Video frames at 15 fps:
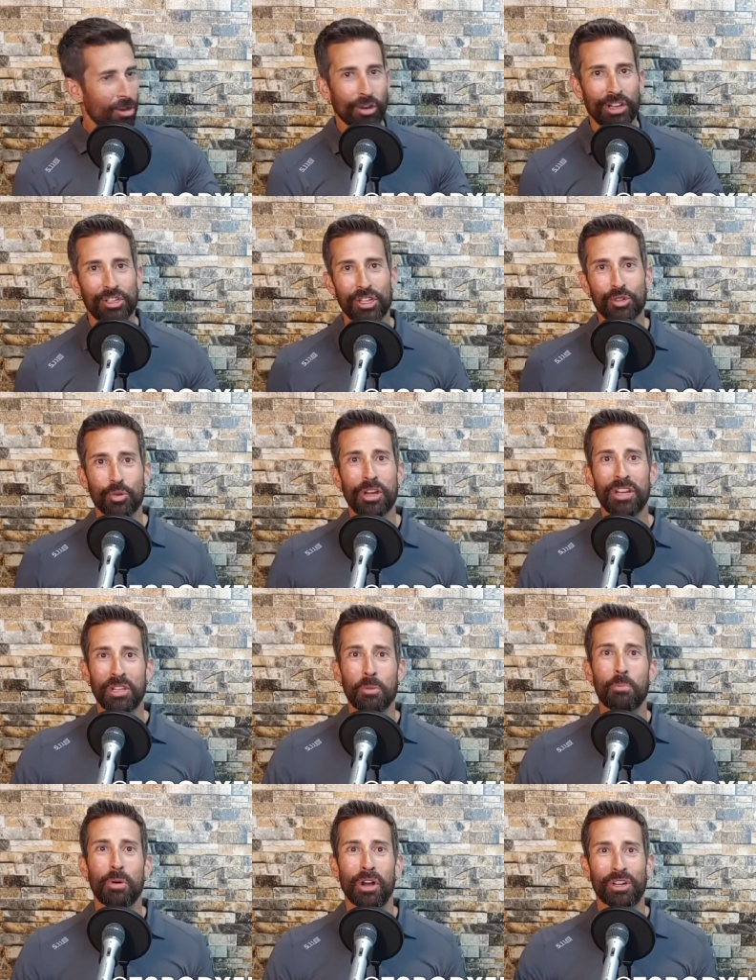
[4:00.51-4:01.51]
and she's reading the
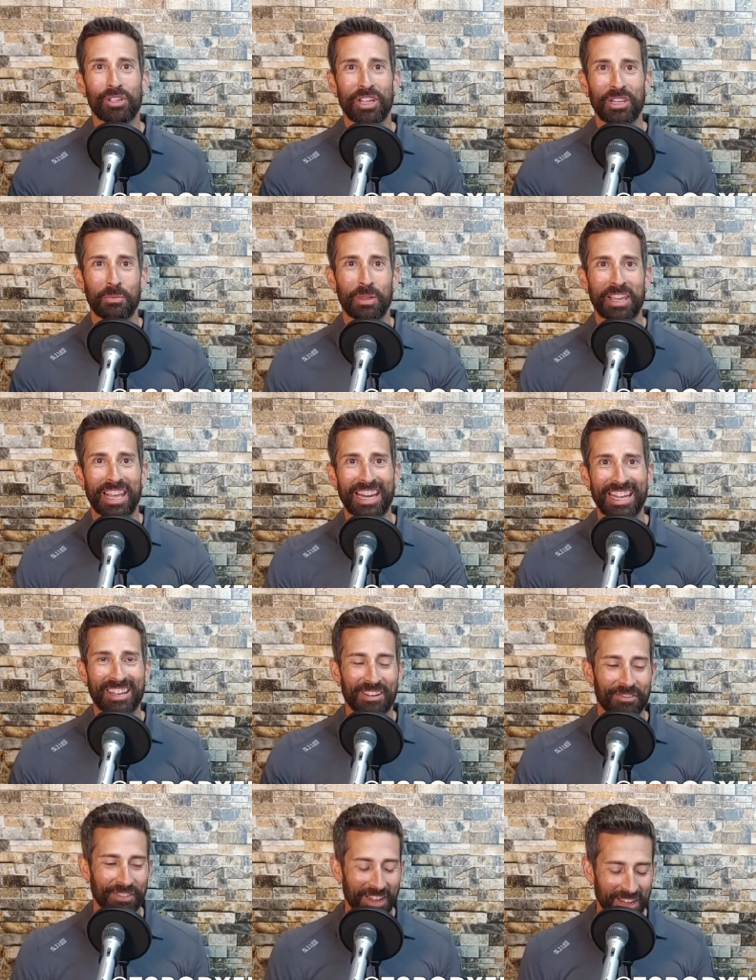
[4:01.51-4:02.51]
books in the beginning
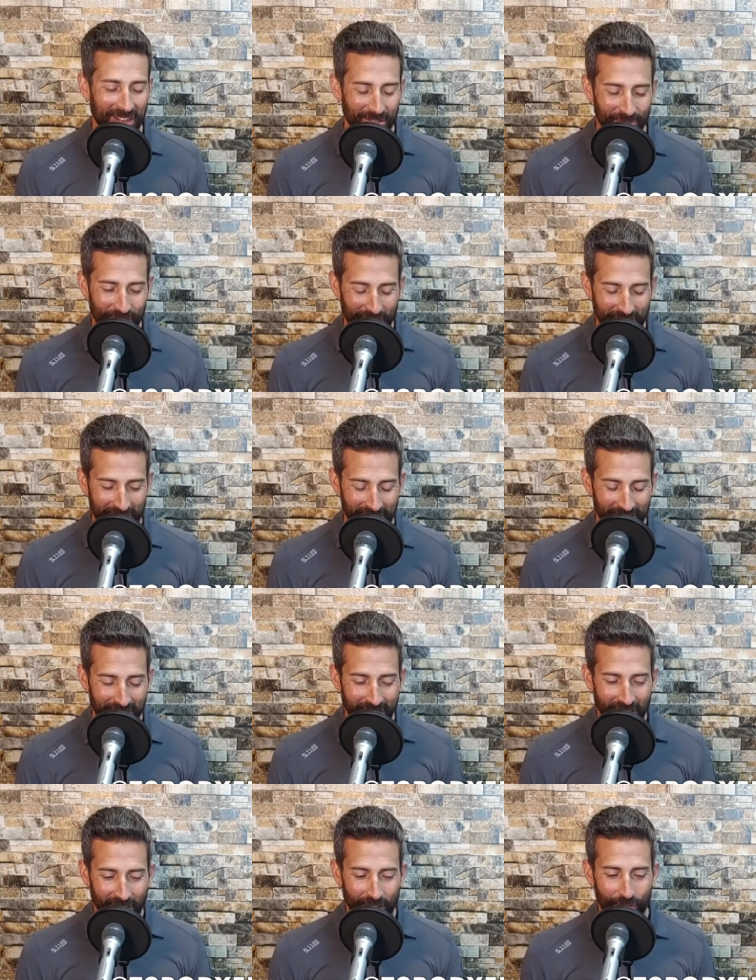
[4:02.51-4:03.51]
of of uh,
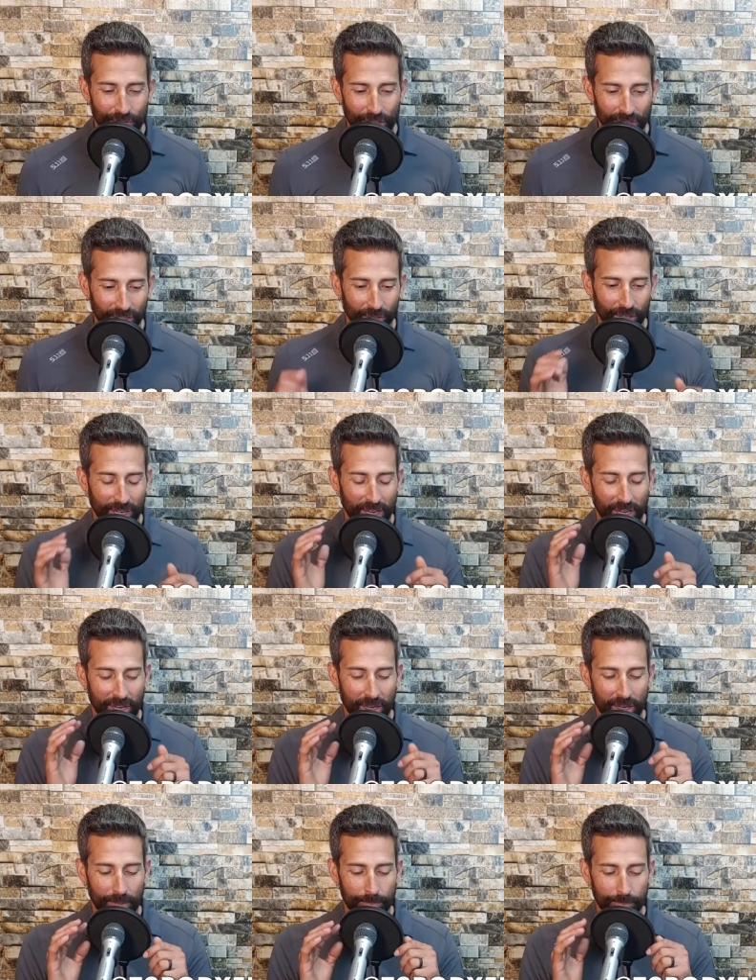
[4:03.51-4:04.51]
of the
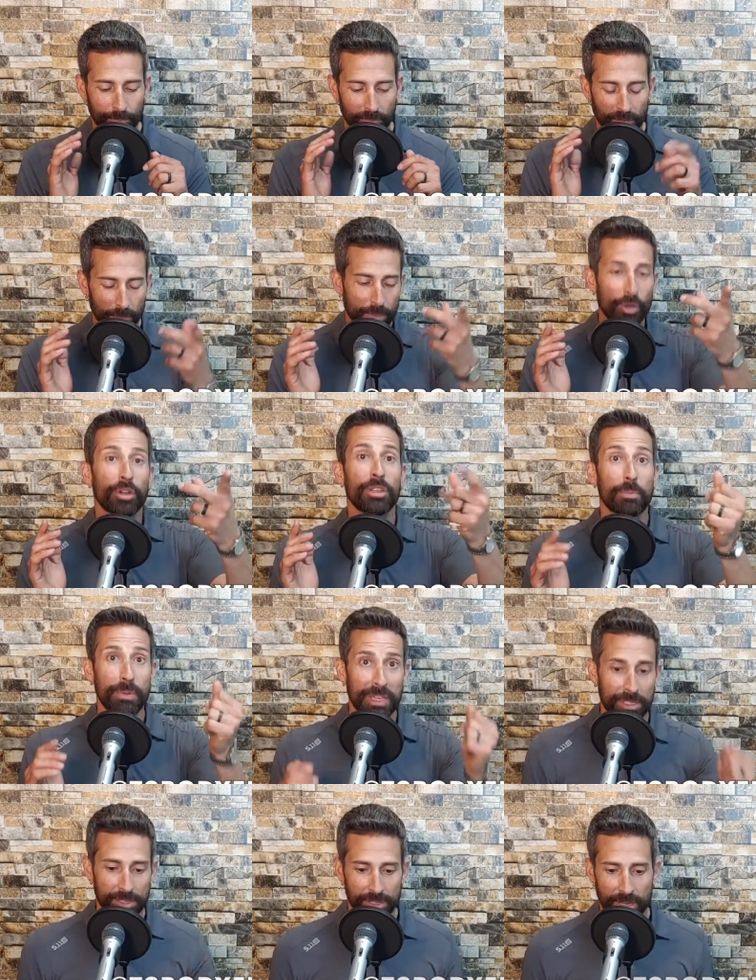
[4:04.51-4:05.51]
um, Beauty and the
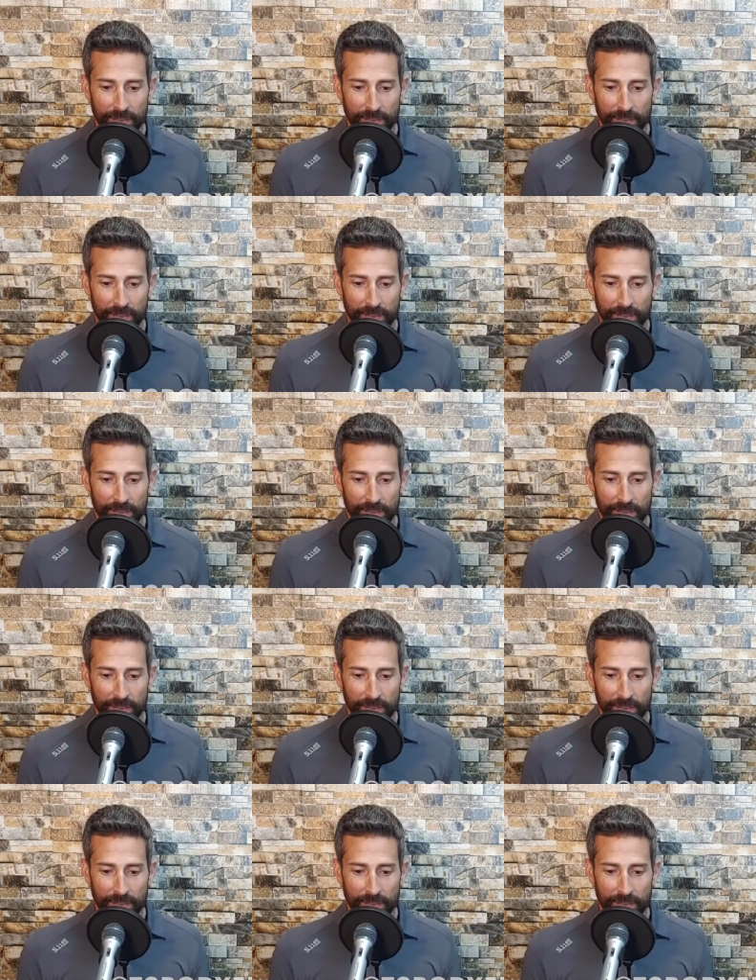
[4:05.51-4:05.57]
Beast.